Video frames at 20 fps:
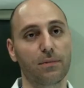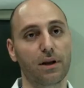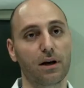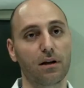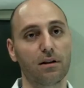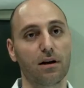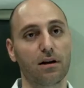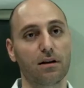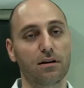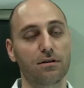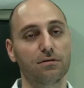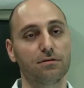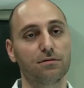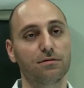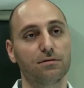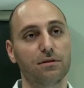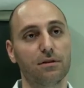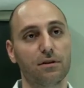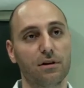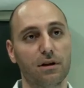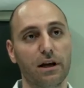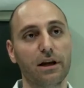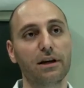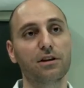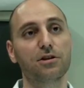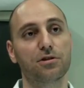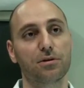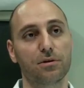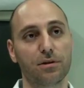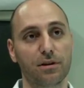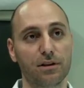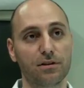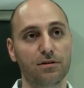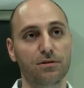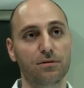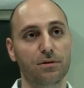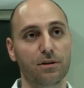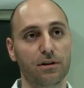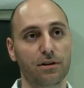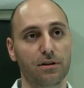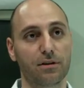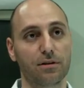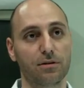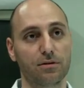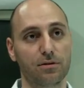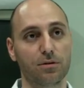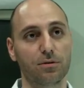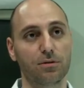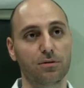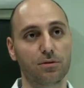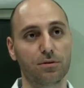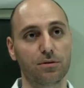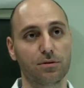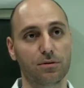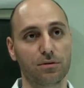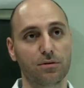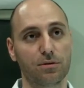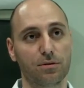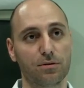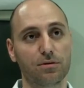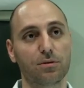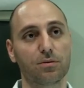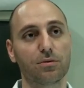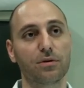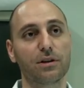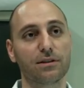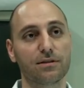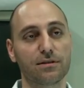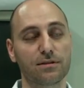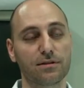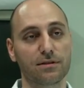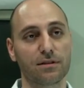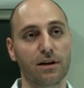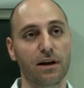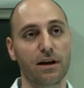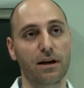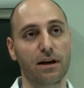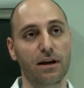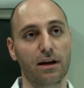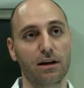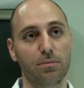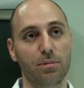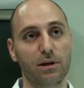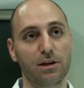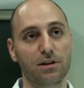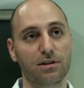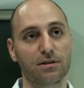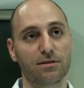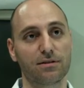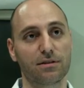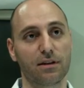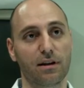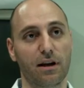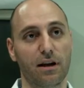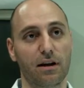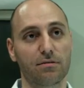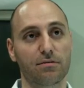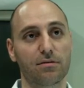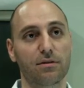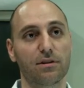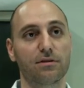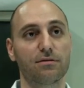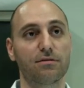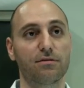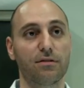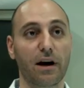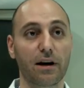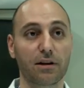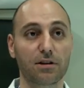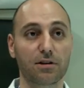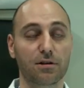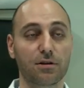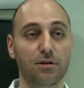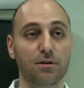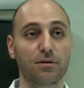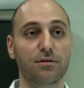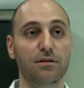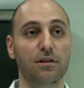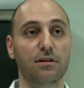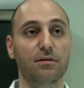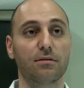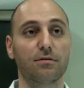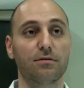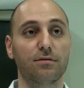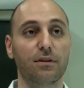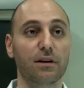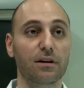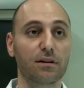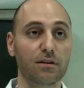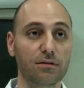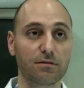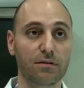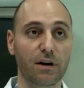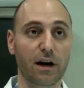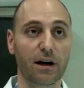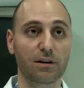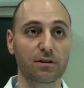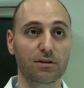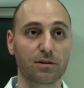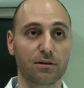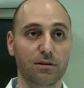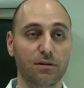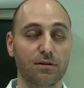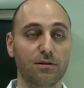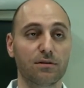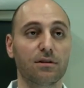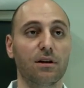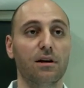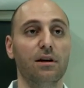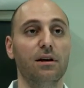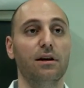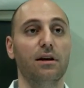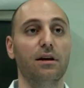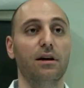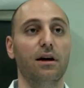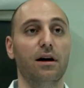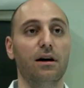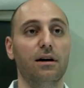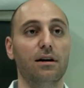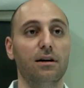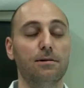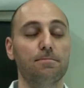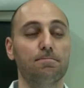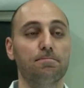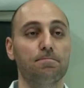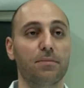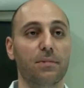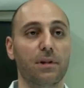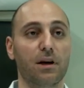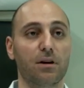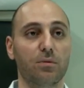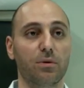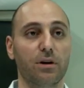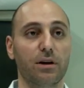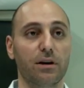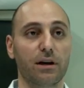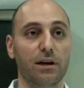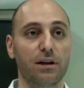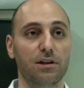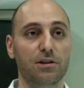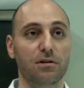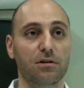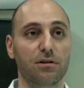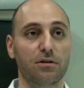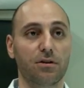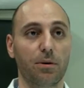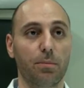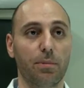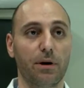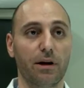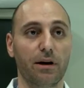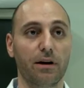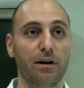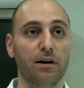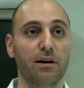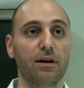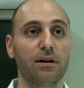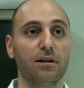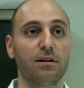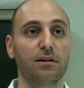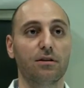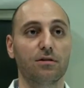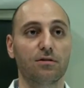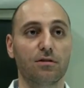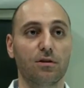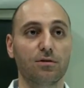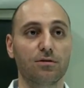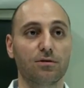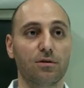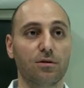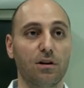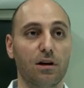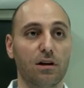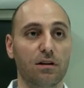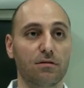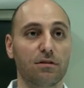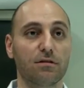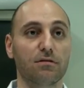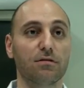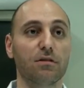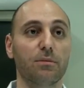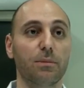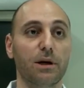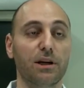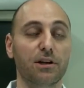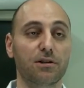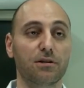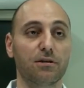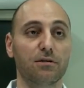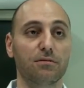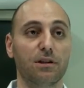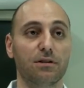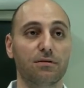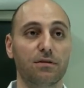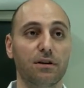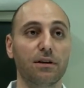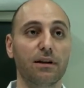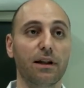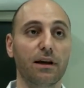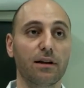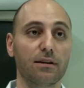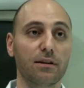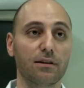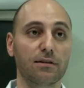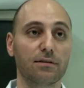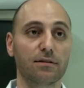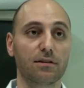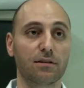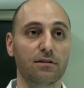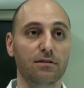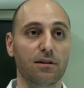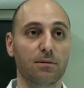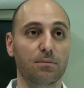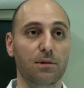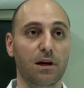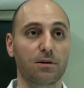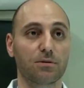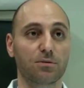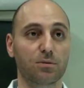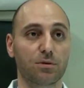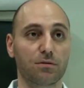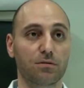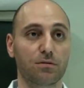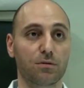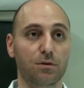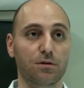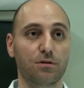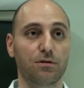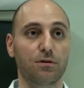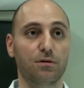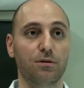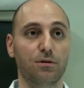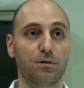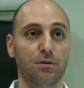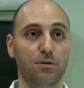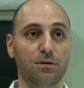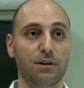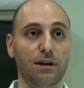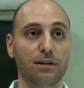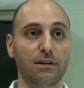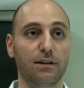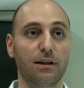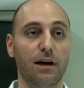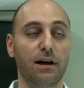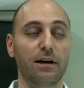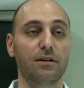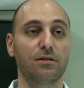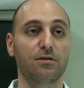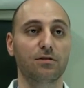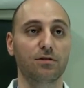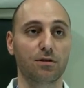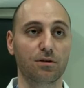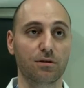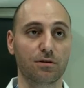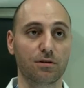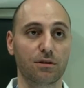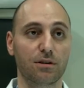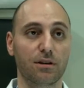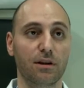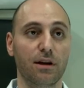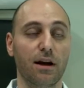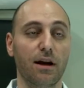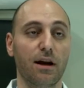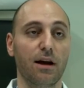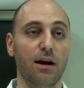a lot of injuries to wrists, and patients can have wrist fractures and finger fractures that we occasionally repair. There's also a lot of inflammation of different tendons, and sometimes we're forced to do tendonitis surgery,